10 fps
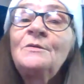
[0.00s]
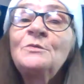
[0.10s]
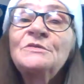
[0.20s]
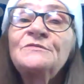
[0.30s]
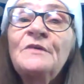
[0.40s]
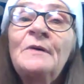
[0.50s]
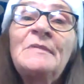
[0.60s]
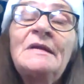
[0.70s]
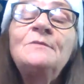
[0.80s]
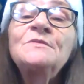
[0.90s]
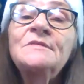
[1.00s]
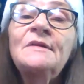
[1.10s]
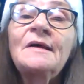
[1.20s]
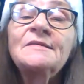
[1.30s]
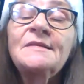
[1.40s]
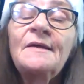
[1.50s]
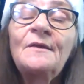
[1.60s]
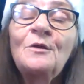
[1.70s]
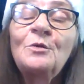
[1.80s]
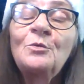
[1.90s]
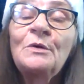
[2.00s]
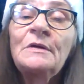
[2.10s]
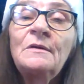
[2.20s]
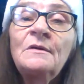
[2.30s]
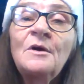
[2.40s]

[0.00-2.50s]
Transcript: was from, and he was like I say the only one.